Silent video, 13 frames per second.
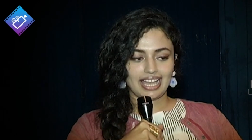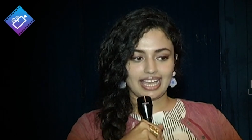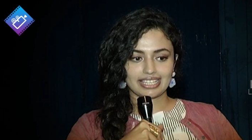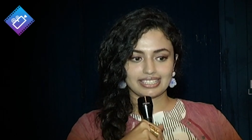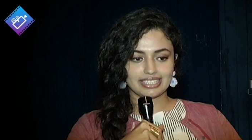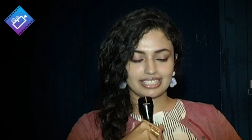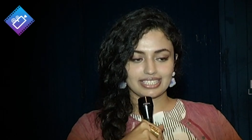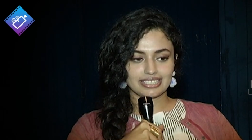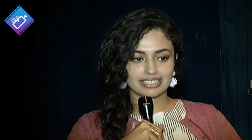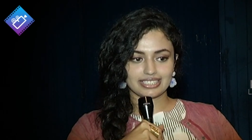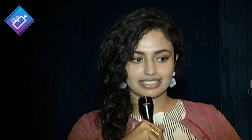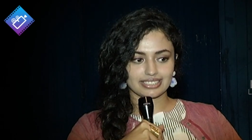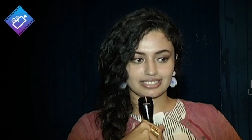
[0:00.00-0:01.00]
I think
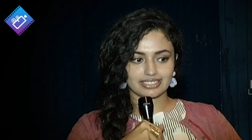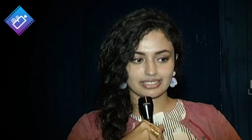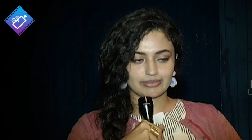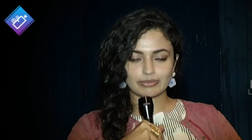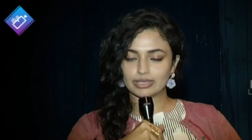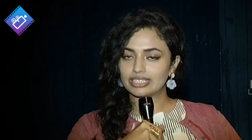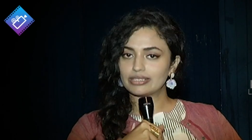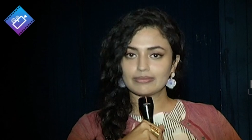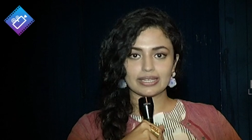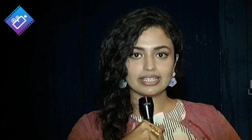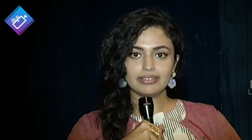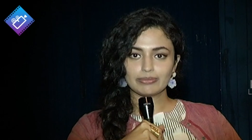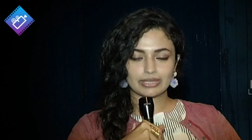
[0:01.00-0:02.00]
he he's a brilliant
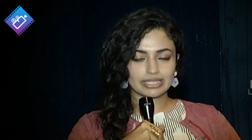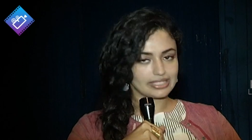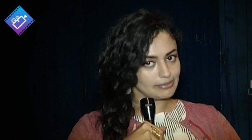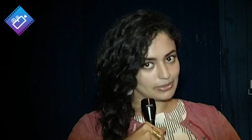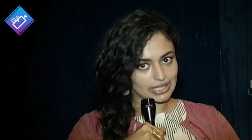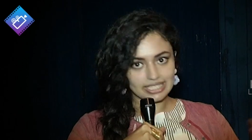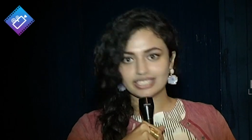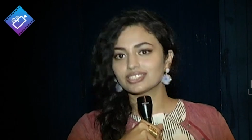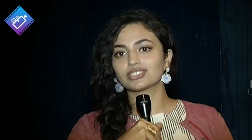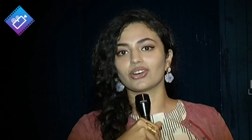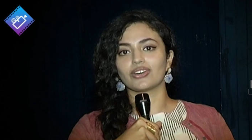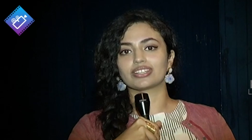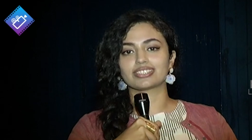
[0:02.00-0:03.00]
man, brilliant
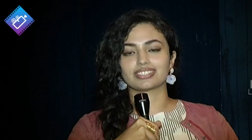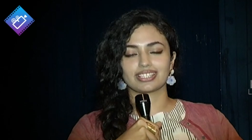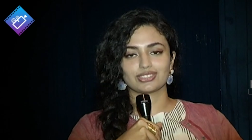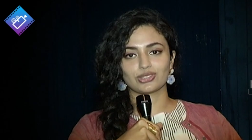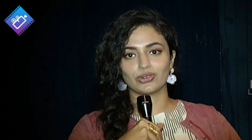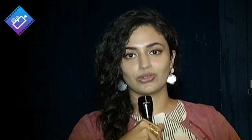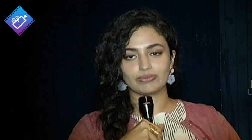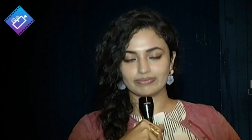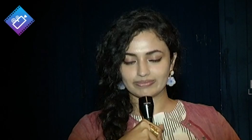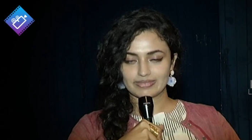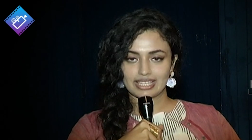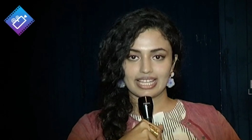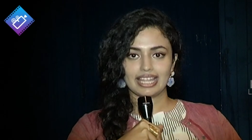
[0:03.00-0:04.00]
songs. So
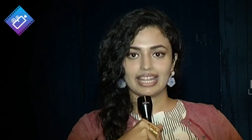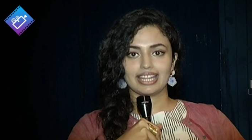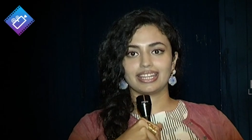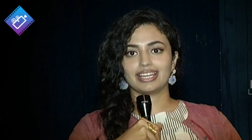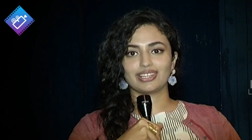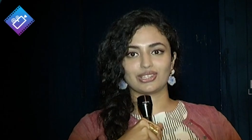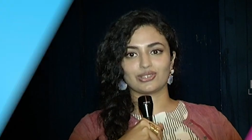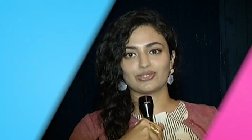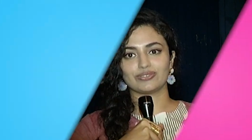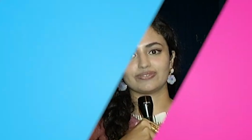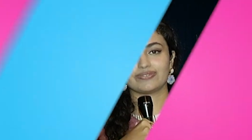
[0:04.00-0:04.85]
thank you.